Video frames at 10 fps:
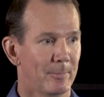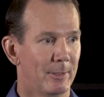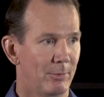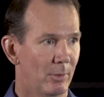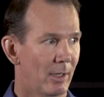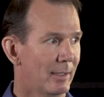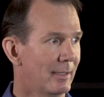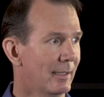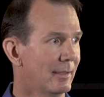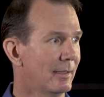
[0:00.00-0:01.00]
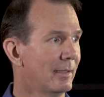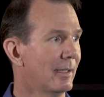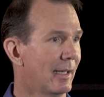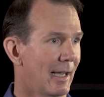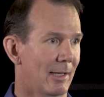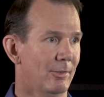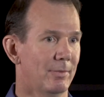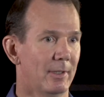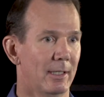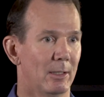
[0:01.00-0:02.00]
If you are addicted, ask
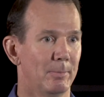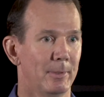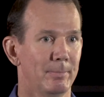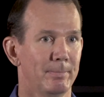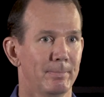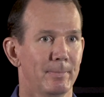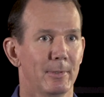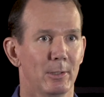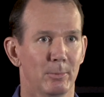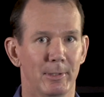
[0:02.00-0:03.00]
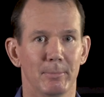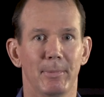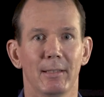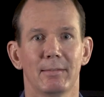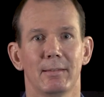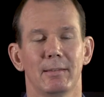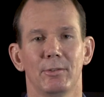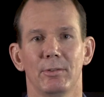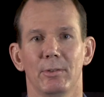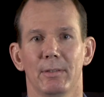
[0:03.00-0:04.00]
for help. It'll be the best
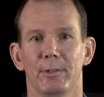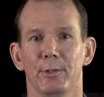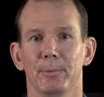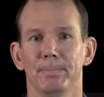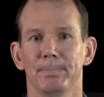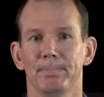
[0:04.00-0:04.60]
decision you ever do.